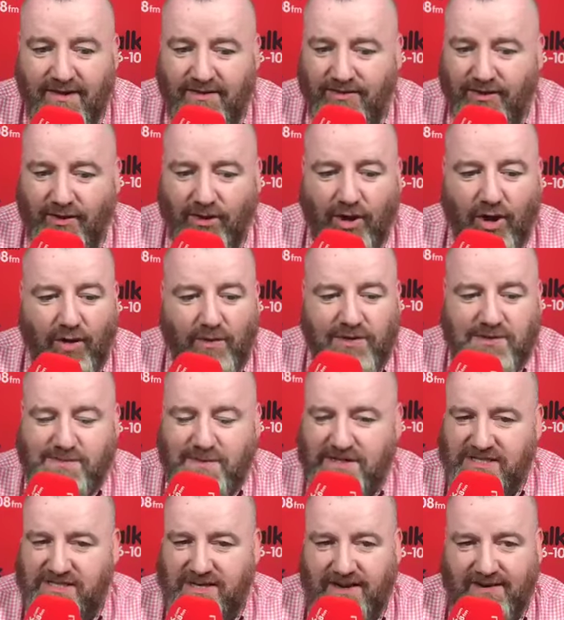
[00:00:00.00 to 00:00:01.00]
There'll always
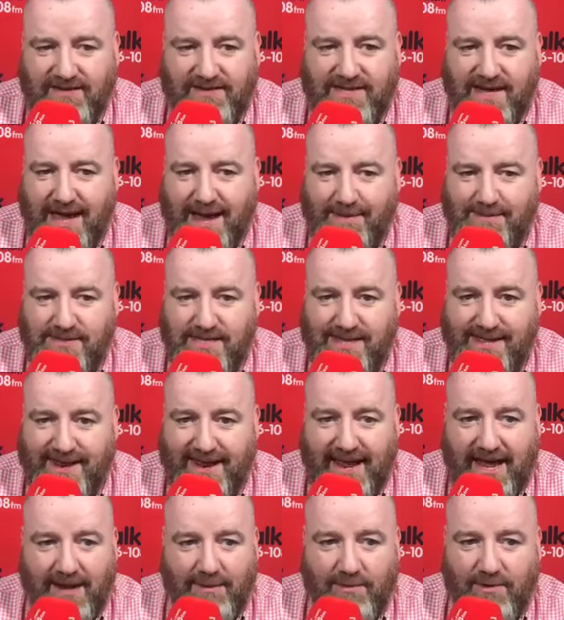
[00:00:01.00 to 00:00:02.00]
be certain times of the
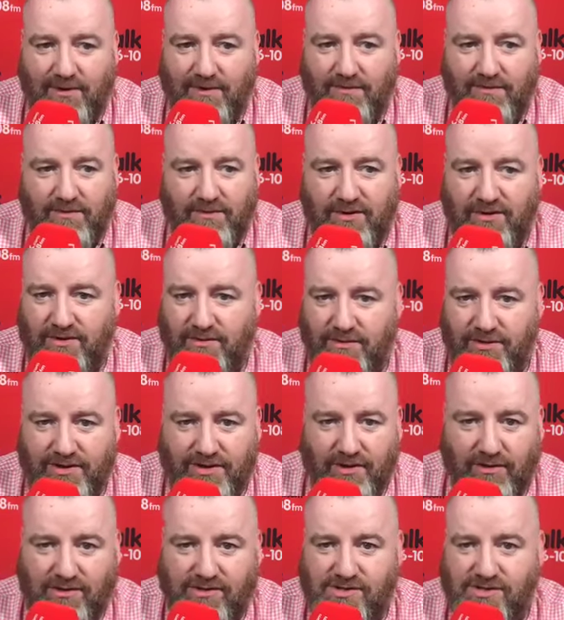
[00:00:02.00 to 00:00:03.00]
day where the
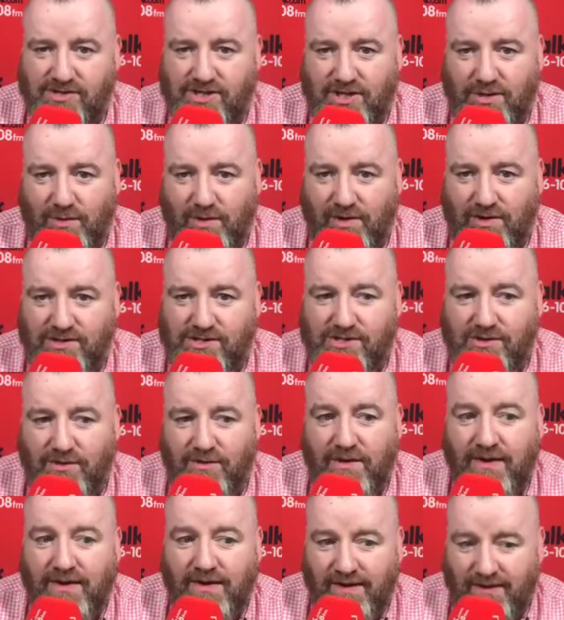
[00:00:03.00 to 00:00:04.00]
reductions go on.
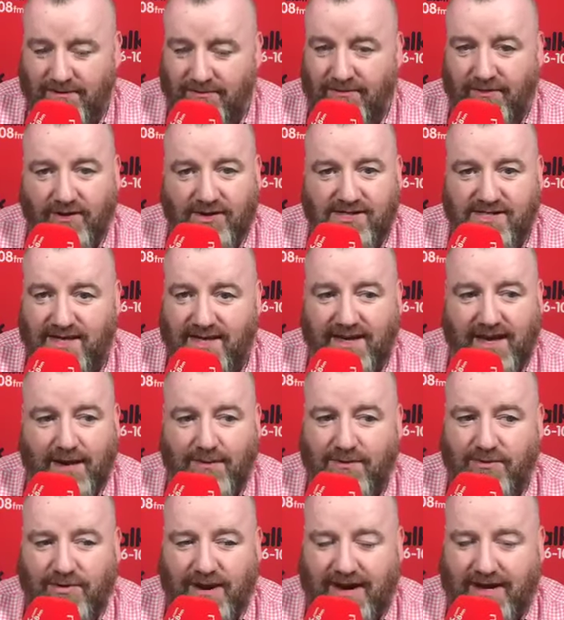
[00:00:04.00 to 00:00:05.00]
So first thing I
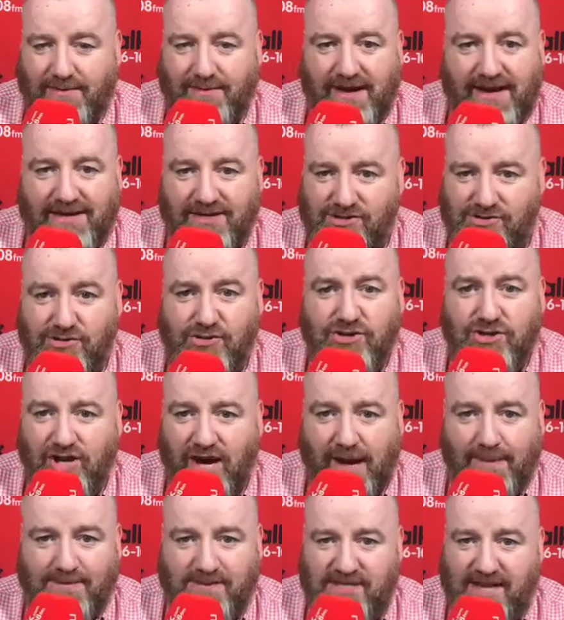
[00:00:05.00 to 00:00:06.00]
would recommend is you
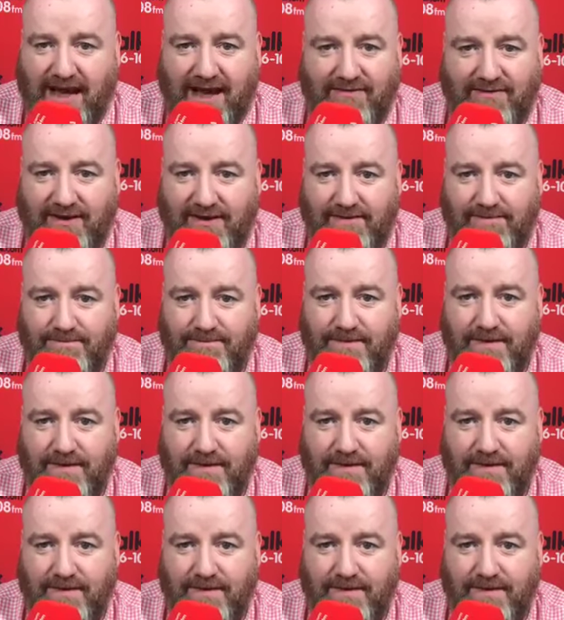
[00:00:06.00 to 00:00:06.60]
shop savvy.